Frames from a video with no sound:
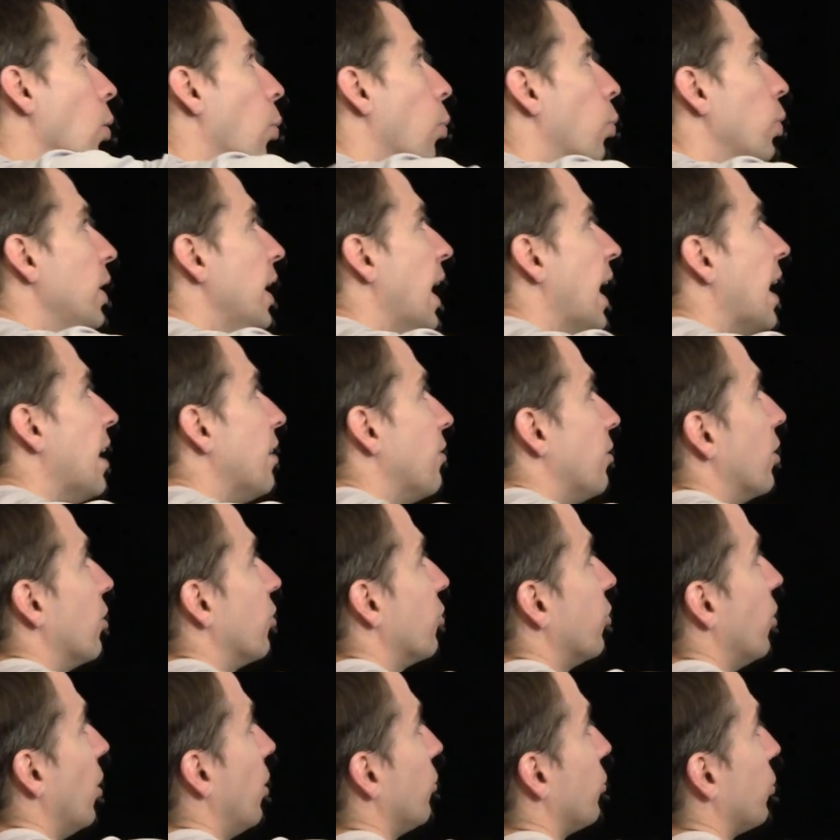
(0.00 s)
We have
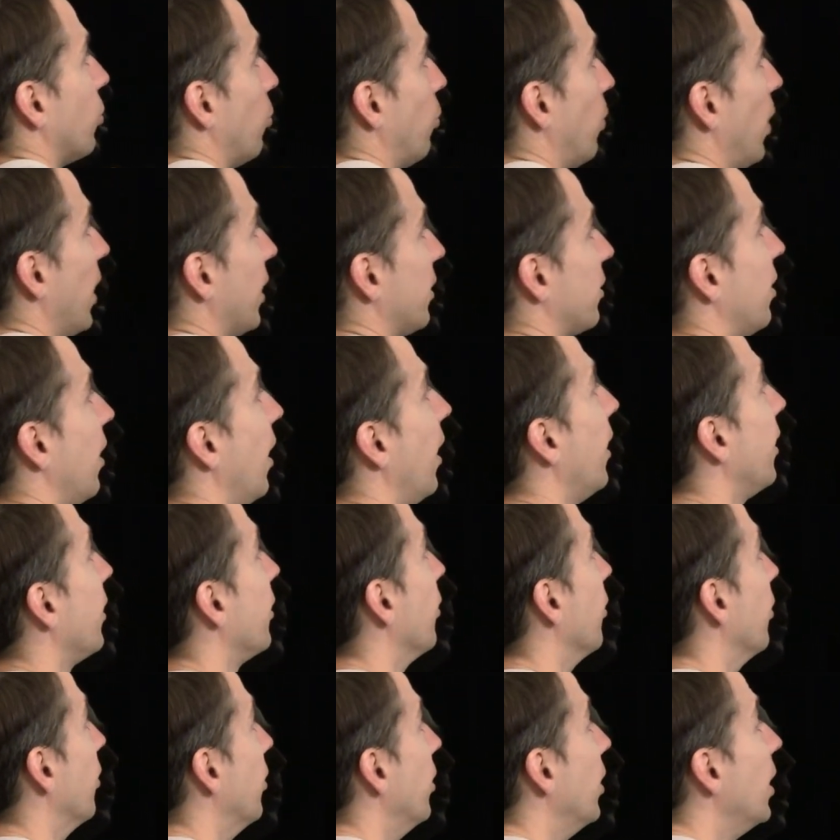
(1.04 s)
ourselves a
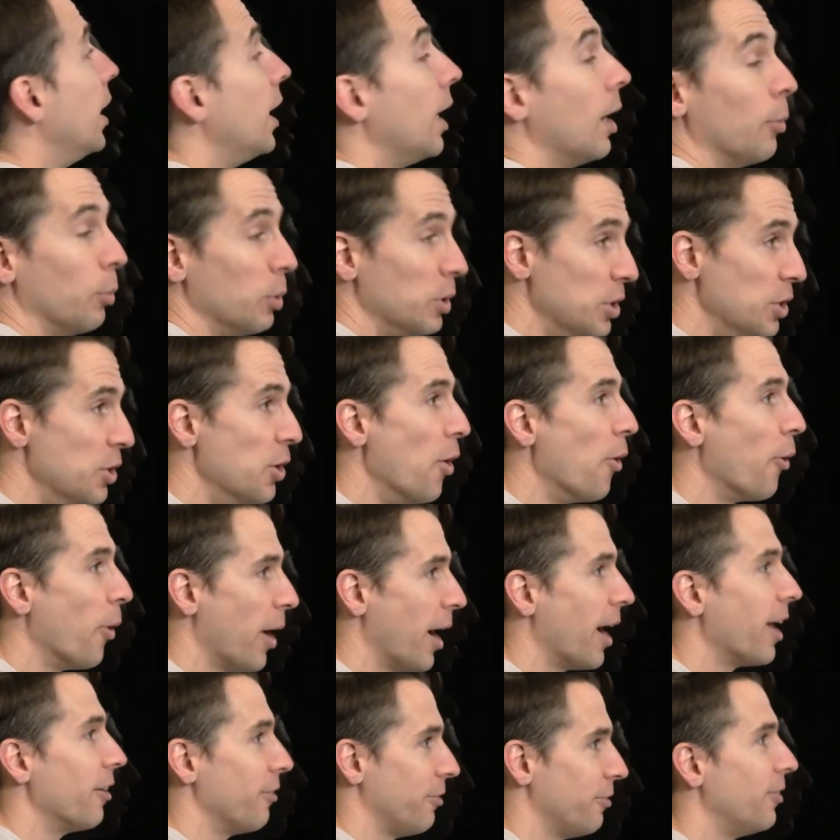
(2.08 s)
rectangle. And we know
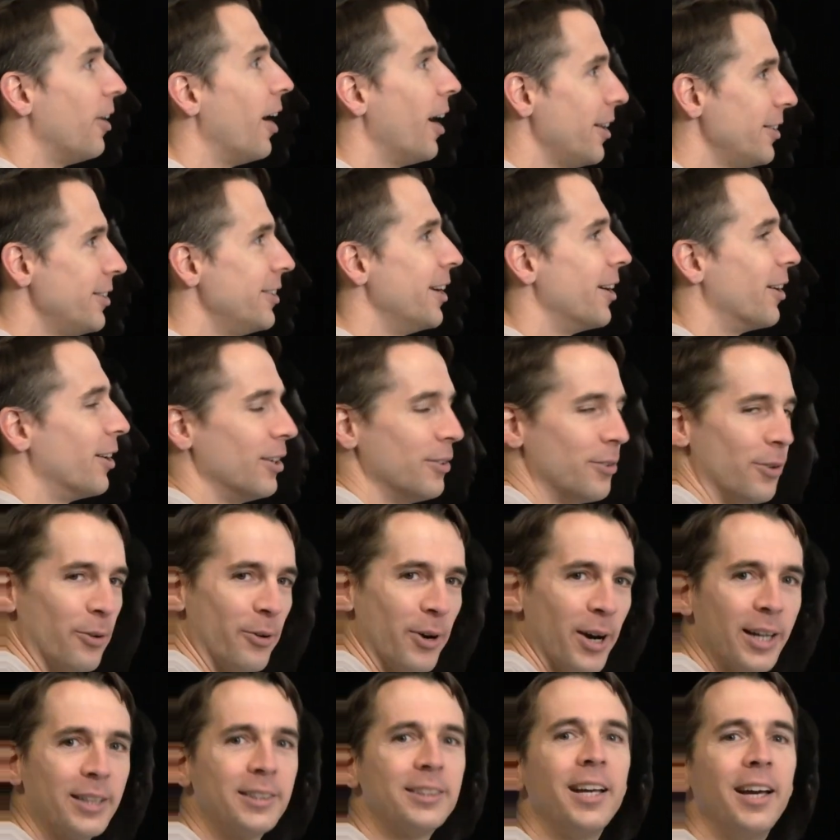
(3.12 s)
how to find the area of a
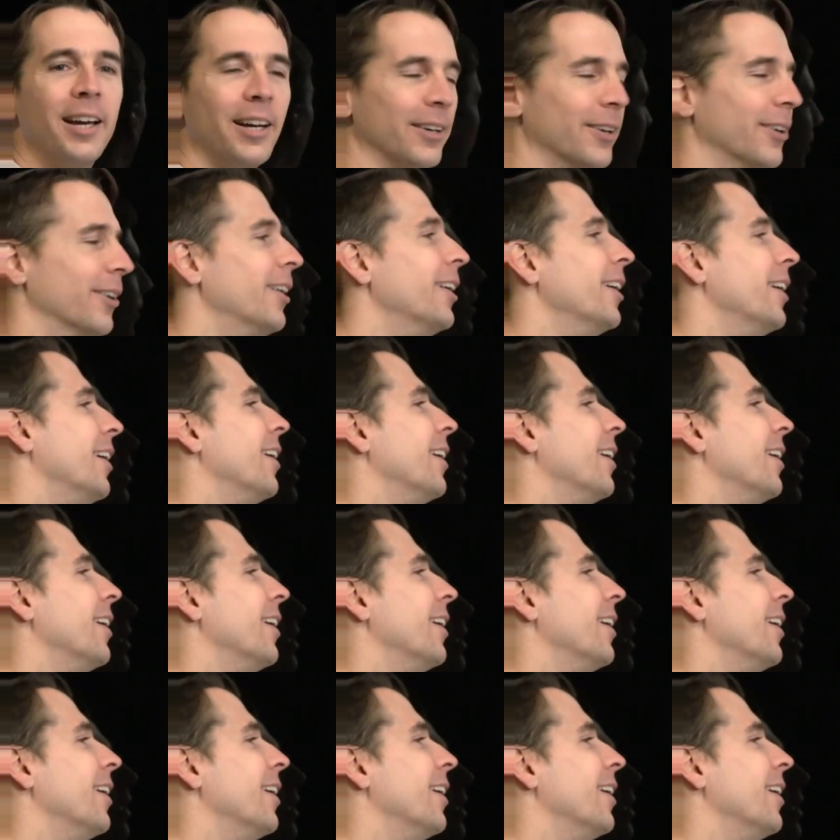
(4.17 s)
rectangle.